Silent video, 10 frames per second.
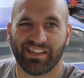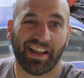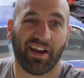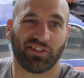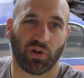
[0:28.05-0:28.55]

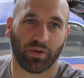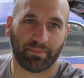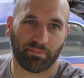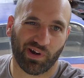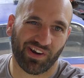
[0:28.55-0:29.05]
Then I was only
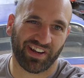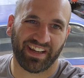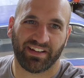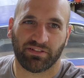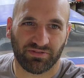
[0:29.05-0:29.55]

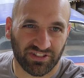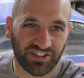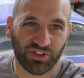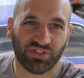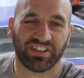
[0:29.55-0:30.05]

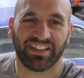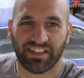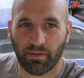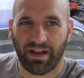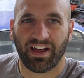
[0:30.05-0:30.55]

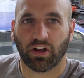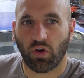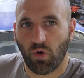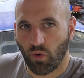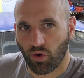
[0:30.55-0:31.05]
losing about a
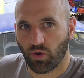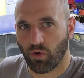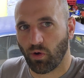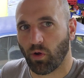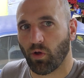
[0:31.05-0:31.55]
quart of
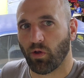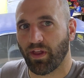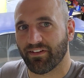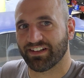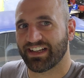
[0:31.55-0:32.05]
oil
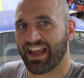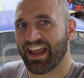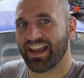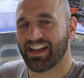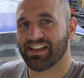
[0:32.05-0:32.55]
every
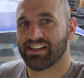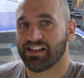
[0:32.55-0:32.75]
day